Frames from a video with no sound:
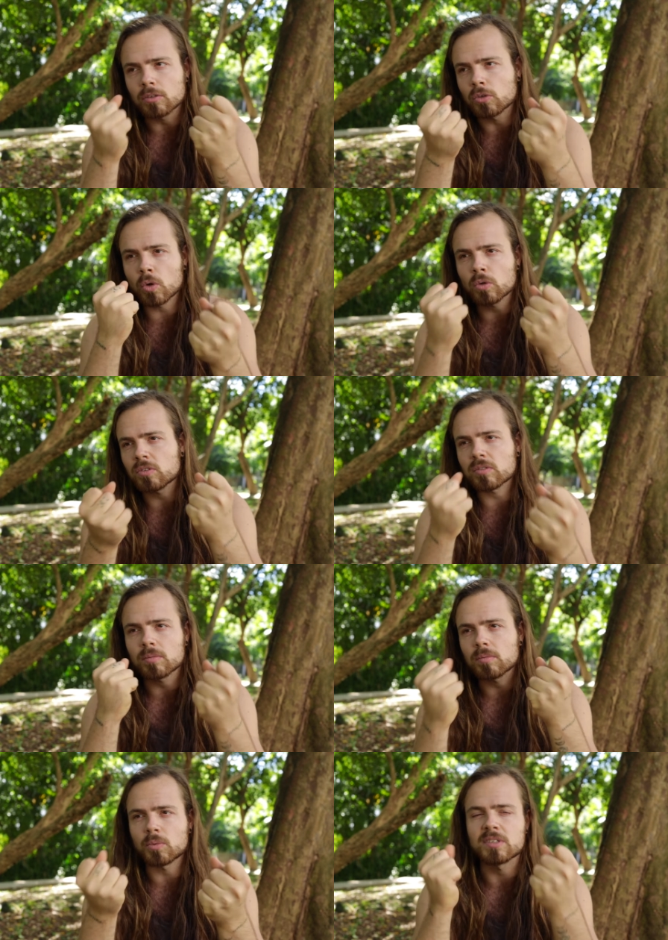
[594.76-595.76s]
Don't
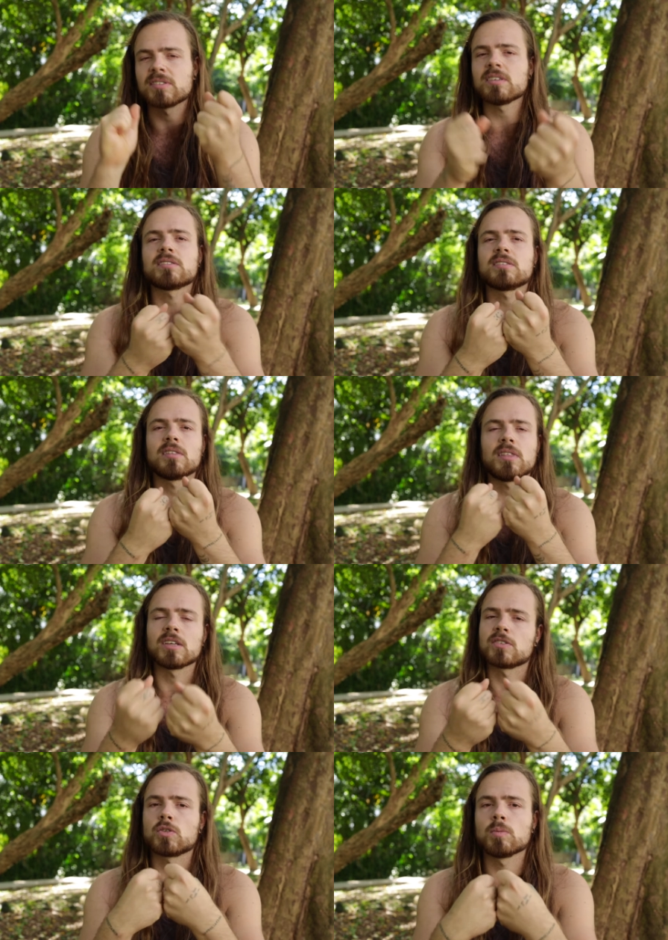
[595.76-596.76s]
resist
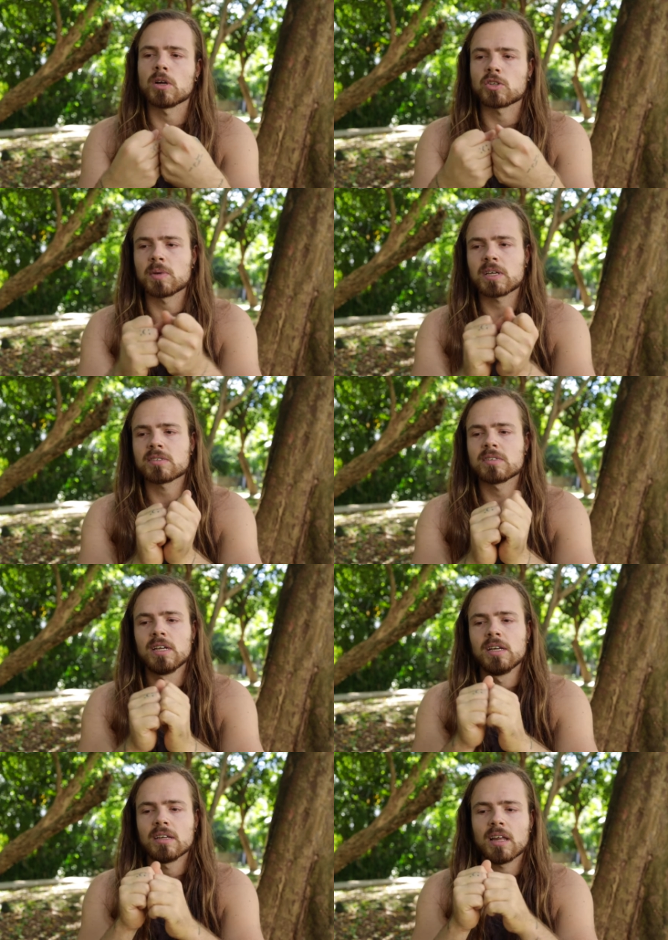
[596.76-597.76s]
things too much because
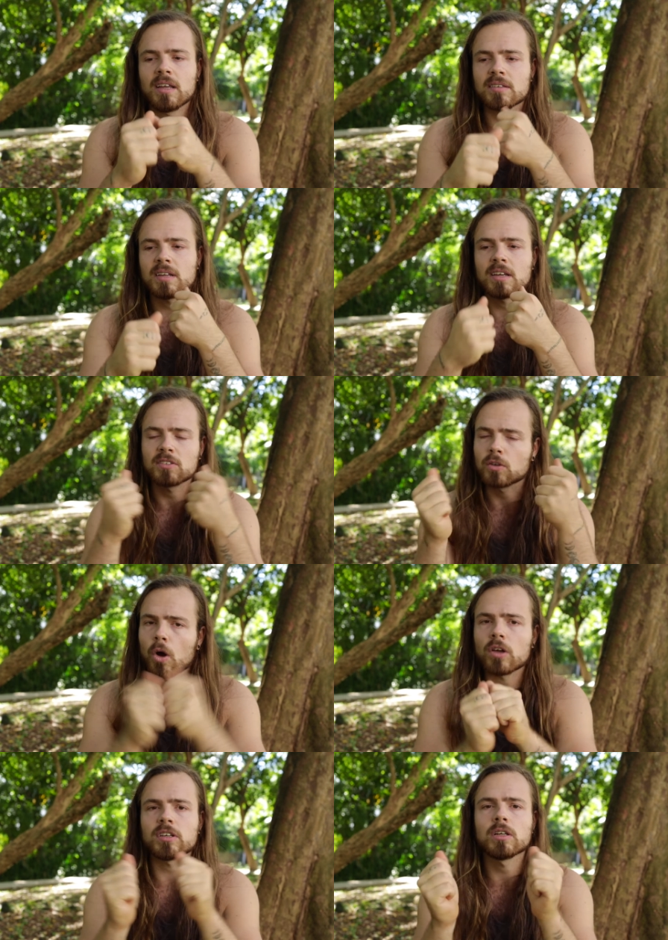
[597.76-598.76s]
that is that is
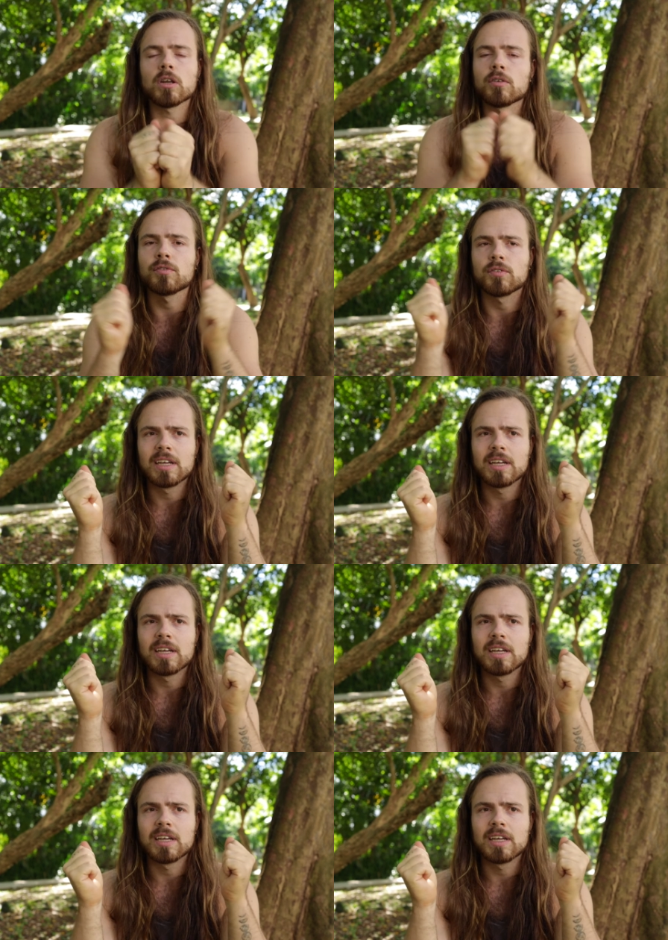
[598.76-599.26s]
causing a lot of